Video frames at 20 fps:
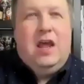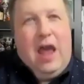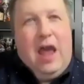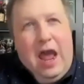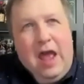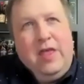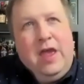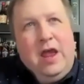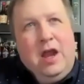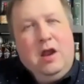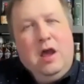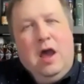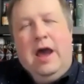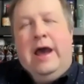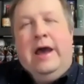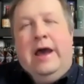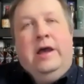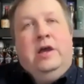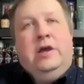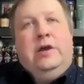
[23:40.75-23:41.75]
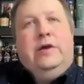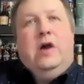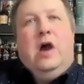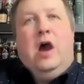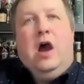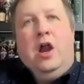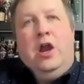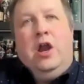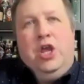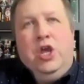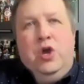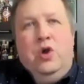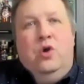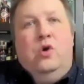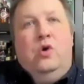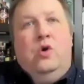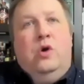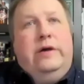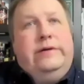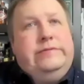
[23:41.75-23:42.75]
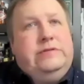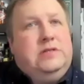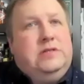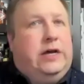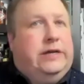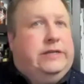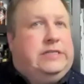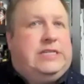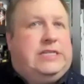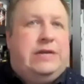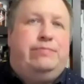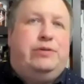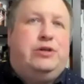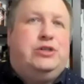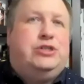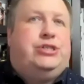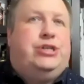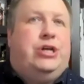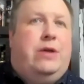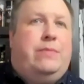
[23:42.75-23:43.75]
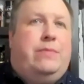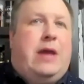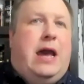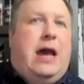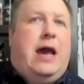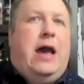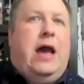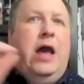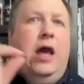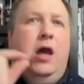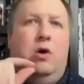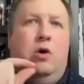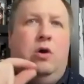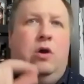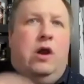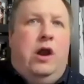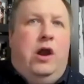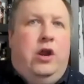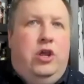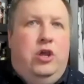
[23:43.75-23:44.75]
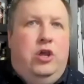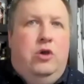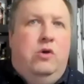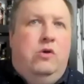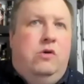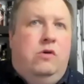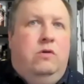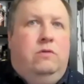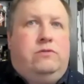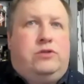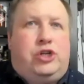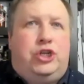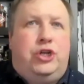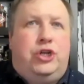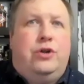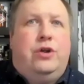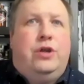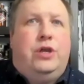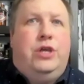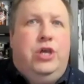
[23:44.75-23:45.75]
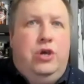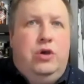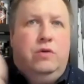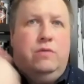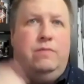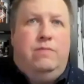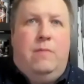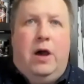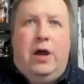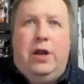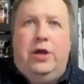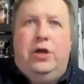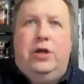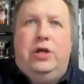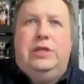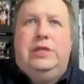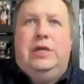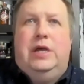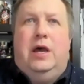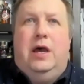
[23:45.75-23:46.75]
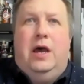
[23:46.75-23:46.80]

And then are you a simple syrup guy, or are you sugar cube muddled?